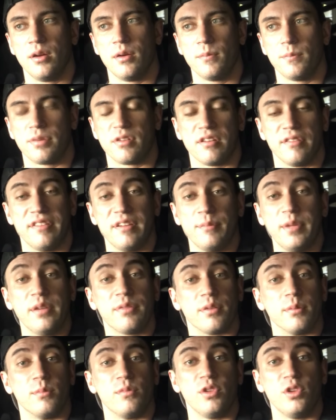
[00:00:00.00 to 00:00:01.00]
prevent me
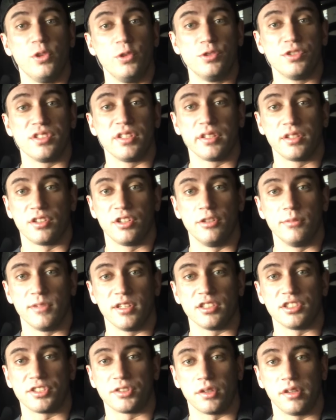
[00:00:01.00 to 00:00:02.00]
from losing too
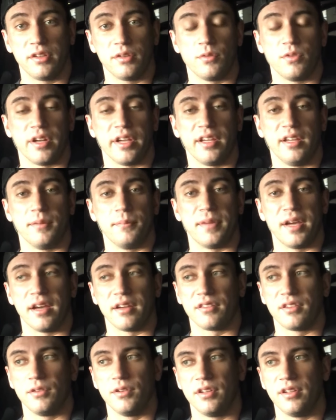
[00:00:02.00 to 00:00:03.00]
much strength when I get back
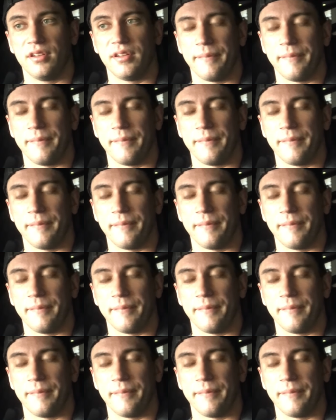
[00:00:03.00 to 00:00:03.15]
to it.